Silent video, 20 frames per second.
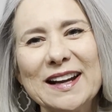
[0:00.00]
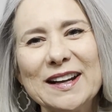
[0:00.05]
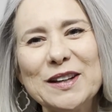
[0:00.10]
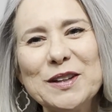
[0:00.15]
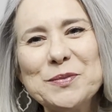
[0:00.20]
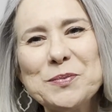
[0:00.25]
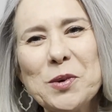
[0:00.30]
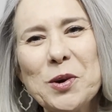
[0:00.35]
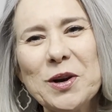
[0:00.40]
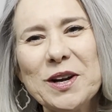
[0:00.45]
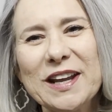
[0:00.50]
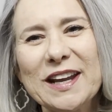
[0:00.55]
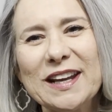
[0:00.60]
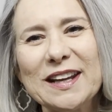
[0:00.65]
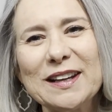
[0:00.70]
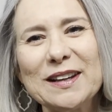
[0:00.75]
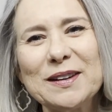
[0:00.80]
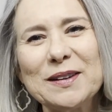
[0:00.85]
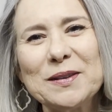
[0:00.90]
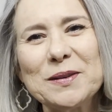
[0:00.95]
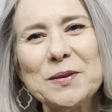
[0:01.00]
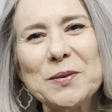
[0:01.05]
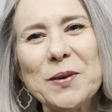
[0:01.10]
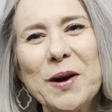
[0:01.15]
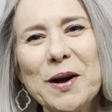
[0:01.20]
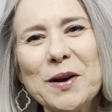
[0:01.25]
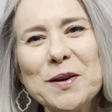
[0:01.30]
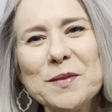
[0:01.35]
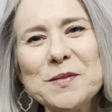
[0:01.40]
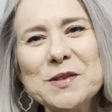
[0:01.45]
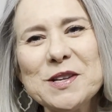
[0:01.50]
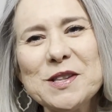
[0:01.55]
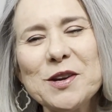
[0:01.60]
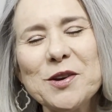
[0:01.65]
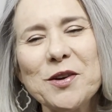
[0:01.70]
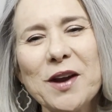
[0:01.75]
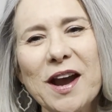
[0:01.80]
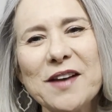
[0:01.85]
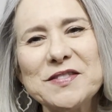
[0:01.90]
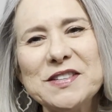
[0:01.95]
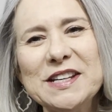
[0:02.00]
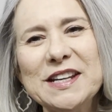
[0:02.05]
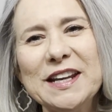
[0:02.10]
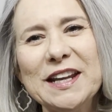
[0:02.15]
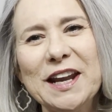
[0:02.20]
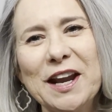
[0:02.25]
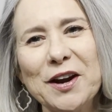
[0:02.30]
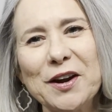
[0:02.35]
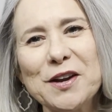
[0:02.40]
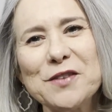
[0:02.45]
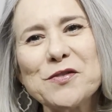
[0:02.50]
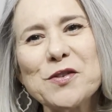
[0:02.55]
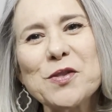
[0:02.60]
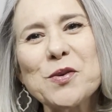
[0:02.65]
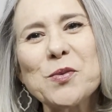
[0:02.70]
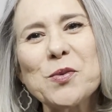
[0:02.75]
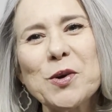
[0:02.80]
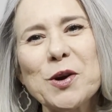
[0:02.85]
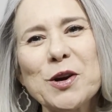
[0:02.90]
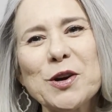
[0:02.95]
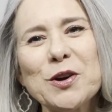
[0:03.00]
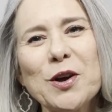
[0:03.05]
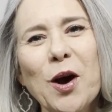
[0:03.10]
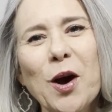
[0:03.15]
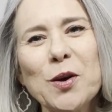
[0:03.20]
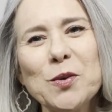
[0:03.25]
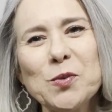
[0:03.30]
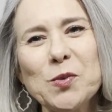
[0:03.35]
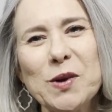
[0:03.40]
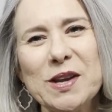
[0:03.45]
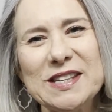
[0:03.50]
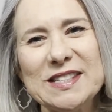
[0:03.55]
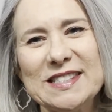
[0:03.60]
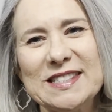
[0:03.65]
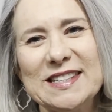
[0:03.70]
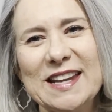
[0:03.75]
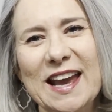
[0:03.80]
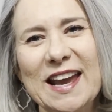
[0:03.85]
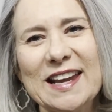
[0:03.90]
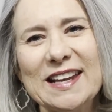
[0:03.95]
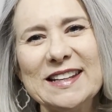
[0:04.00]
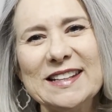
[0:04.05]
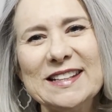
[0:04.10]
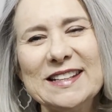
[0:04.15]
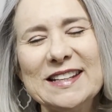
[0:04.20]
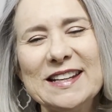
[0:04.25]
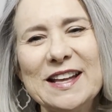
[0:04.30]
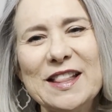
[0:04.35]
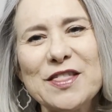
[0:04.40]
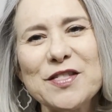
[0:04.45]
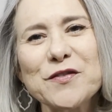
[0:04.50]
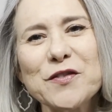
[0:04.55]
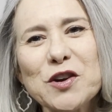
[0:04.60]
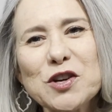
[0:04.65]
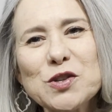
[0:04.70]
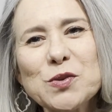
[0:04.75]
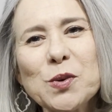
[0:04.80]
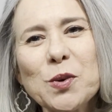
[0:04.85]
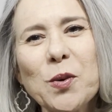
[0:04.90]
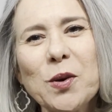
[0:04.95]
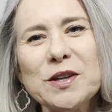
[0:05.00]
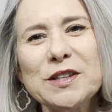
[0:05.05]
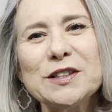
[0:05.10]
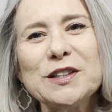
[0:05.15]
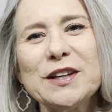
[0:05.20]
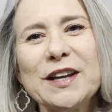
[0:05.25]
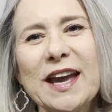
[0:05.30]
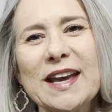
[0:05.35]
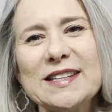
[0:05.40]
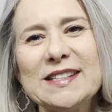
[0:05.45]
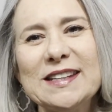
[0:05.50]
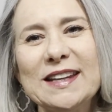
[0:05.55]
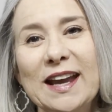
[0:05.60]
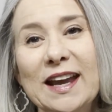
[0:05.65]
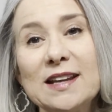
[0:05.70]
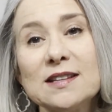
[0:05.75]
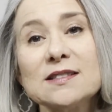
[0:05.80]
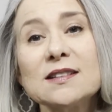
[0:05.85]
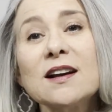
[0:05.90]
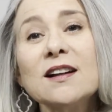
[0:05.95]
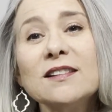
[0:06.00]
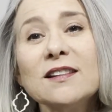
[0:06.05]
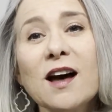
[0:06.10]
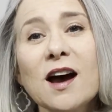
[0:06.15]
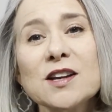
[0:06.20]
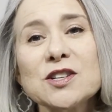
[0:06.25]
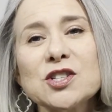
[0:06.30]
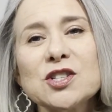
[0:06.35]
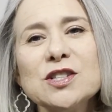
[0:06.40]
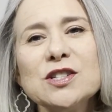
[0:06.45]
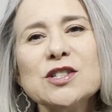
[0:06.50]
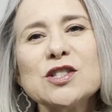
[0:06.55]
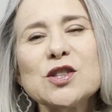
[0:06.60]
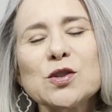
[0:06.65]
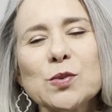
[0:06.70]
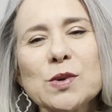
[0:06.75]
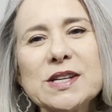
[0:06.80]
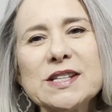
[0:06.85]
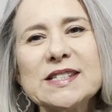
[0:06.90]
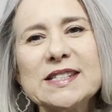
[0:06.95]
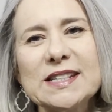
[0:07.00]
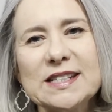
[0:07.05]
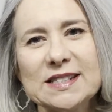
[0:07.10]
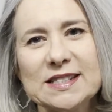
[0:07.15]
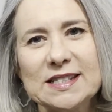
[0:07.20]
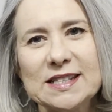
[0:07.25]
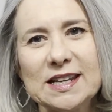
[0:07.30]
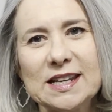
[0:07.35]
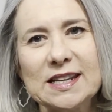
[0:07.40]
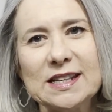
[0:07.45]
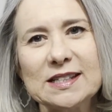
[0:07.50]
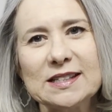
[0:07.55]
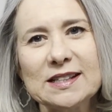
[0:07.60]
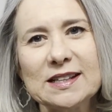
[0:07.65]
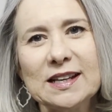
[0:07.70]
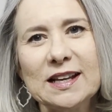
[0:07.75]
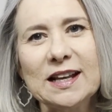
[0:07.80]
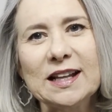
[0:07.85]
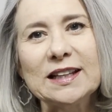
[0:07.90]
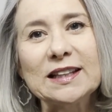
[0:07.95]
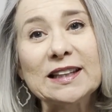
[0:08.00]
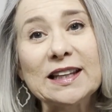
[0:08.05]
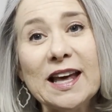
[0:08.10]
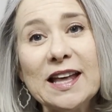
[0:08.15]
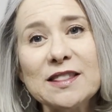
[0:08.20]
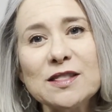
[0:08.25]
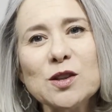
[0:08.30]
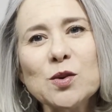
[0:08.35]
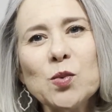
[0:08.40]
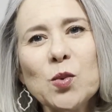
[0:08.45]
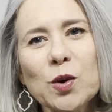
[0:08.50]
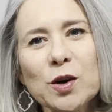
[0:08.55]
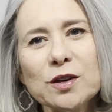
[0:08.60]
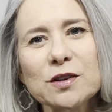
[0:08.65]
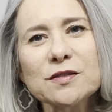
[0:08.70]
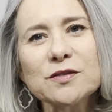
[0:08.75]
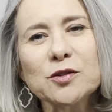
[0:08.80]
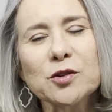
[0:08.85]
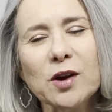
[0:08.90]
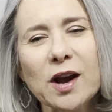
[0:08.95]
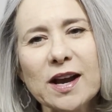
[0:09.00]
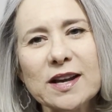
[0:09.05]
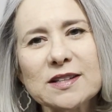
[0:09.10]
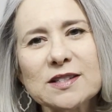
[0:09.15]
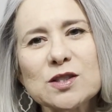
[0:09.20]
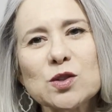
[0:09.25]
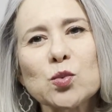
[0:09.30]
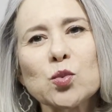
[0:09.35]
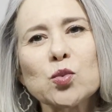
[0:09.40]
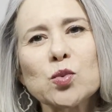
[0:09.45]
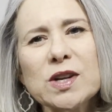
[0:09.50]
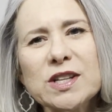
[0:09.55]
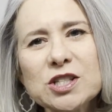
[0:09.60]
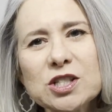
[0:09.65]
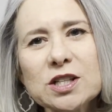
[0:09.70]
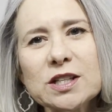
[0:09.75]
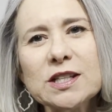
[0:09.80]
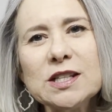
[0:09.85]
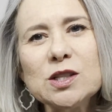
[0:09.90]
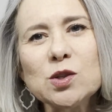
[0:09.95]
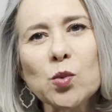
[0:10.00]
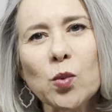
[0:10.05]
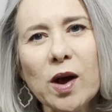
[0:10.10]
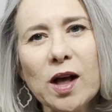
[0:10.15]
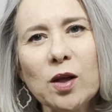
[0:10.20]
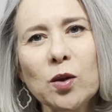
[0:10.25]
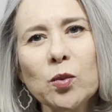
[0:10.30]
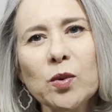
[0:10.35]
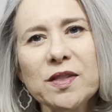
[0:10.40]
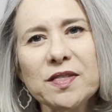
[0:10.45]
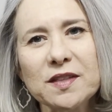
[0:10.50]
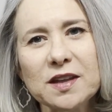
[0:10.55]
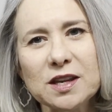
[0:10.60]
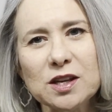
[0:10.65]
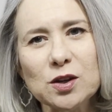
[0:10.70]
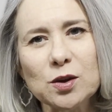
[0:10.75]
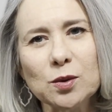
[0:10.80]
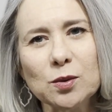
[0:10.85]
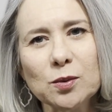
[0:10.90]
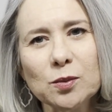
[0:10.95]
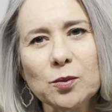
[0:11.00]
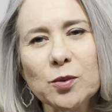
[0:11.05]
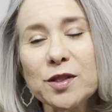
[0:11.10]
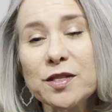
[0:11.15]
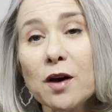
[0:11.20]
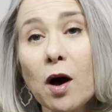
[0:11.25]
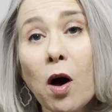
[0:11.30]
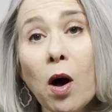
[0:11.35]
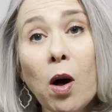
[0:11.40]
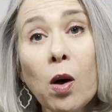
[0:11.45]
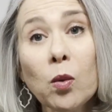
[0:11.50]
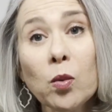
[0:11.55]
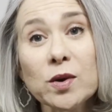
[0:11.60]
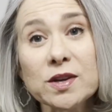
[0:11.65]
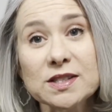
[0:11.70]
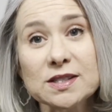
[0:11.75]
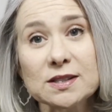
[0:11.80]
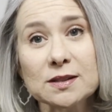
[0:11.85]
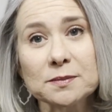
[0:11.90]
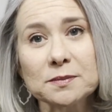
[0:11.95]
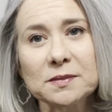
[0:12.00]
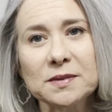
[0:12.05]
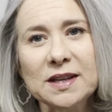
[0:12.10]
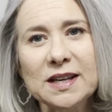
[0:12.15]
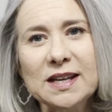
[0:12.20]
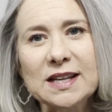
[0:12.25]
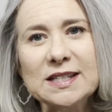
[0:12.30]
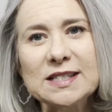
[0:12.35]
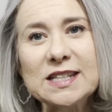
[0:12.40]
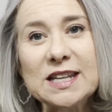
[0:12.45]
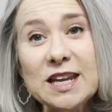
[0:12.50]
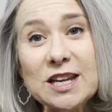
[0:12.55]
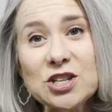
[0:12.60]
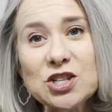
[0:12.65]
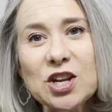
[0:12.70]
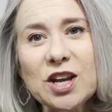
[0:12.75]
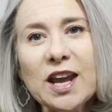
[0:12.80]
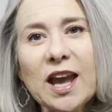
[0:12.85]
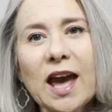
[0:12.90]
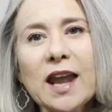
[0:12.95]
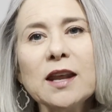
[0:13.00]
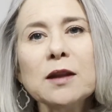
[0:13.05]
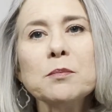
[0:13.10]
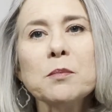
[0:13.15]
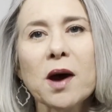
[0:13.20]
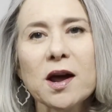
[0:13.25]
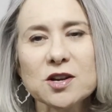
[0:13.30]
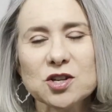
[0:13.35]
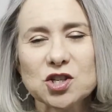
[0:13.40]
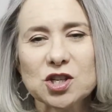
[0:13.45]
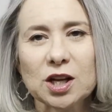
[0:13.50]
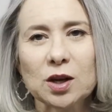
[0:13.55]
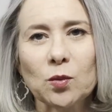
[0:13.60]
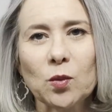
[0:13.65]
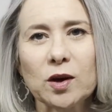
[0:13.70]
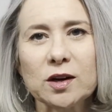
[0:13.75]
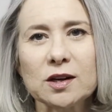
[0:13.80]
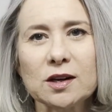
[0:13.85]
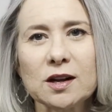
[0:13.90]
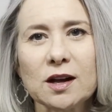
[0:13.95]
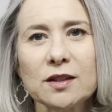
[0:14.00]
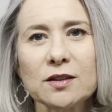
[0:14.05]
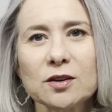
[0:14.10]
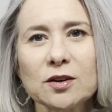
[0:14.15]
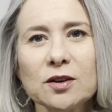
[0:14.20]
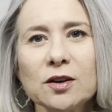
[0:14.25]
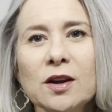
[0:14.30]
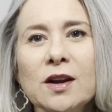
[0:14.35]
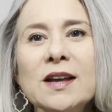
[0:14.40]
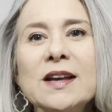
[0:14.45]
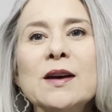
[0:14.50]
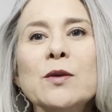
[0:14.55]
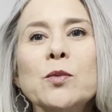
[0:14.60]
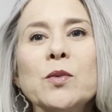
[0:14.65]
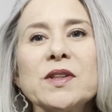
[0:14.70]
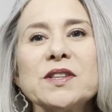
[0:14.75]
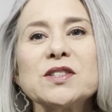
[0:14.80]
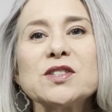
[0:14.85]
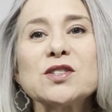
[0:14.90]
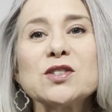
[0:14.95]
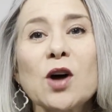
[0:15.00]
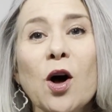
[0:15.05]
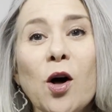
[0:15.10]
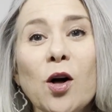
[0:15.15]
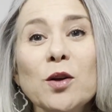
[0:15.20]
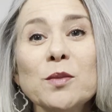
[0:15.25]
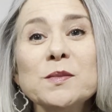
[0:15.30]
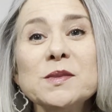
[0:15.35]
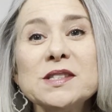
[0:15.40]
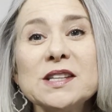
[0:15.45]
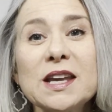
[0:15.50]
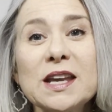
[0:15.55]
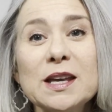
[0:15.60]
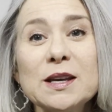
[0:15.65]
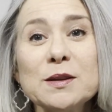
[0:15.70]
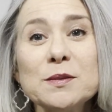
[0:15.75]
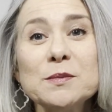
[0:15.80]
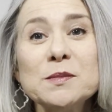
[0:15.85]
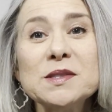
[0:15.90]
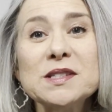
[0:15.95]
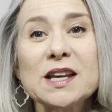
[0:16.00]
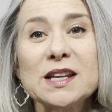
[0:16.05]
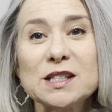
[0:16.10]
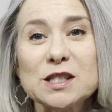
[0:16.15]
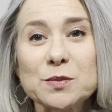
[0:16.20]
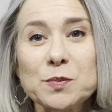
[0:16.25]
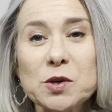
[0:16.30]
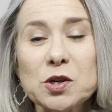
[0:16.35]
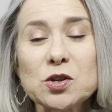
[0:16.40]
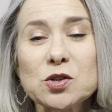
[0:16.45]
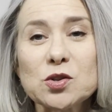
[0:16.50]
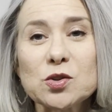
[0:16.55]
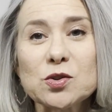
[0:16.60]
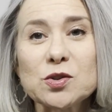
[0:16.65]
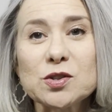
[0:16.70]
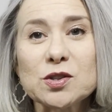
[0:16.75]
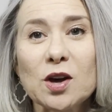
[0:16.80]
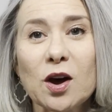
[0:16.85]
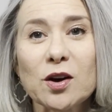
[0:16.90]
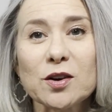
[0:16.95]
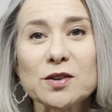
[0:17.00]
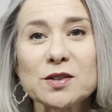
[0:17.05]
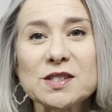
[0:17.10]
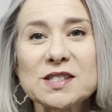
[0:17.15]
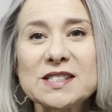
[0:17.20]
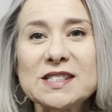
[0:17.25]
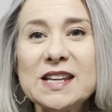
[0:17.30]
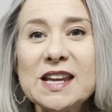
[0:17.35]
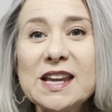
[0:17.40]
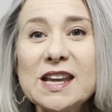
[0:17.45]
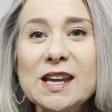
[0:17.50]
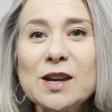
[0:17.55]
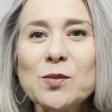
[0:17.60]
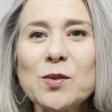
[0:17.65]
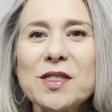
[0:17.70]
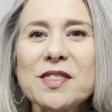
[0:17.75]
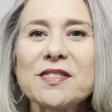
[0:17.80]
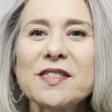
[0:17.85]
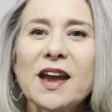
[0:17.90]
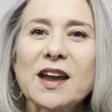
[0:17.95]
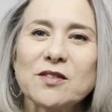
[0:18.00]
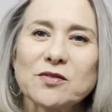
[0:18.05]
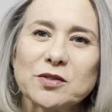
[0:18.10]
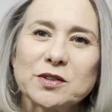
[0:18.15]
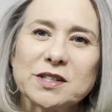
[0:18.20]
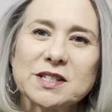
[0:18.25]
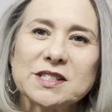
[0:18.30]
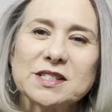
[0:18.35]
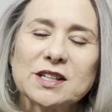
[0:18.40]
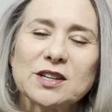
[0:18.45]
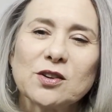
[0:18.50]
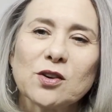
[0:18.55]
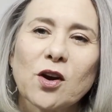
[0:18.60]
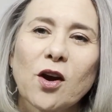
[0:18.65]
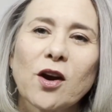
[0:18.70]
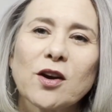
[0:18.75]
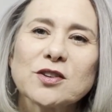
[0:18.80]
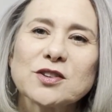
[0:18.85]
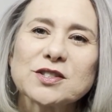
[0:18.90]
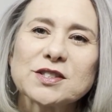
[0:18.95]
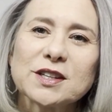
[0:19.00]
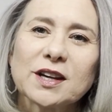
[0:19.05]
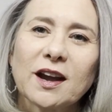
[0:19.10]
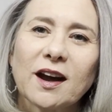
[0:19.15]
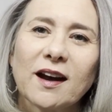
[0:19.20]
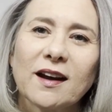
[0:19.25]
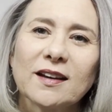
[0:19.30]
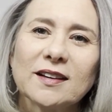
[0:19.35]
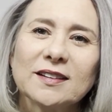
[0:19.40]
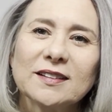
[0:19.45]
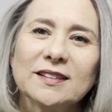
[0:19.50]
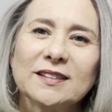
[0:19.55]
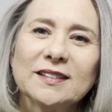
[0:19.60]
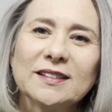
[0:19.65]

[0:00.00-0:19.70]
Good morning. Welcome to the Crafty Canary for the Word on Wednesday. The verse we're going to look at today is Colossians 3:16. Let the word of Christ richly dwell within you with all wisdom, teaching and admonishing one another with psalms, hymns, and spiritual songs, singing with thankfulness in your hearts to God.